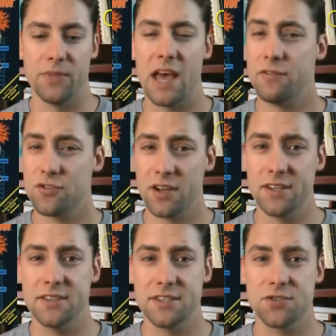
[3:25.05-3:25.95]
Haven't
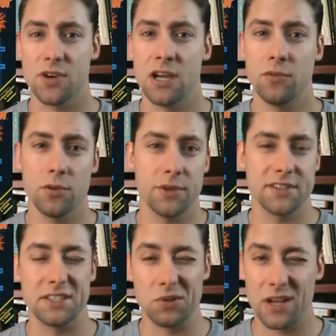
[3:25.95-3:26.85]
tried the disk drive one
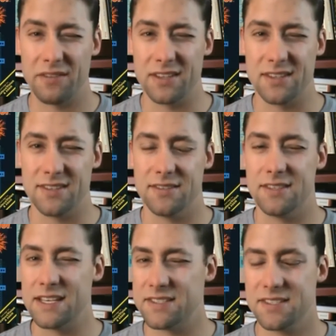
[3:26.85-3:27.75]
because I don't have
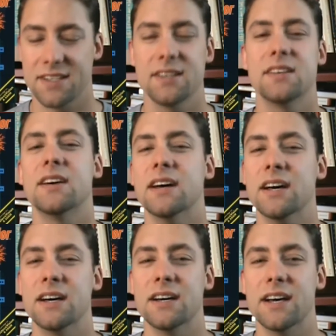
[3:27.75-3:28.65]
a disk
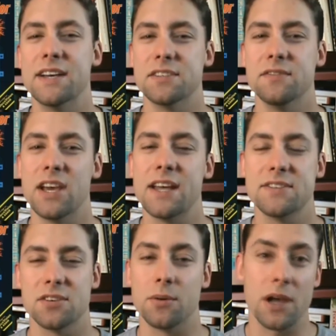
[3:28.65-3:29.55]
as of
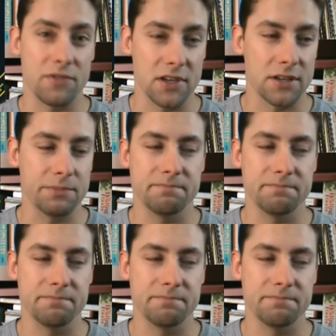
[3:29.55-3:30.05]
yet, so I'm gonna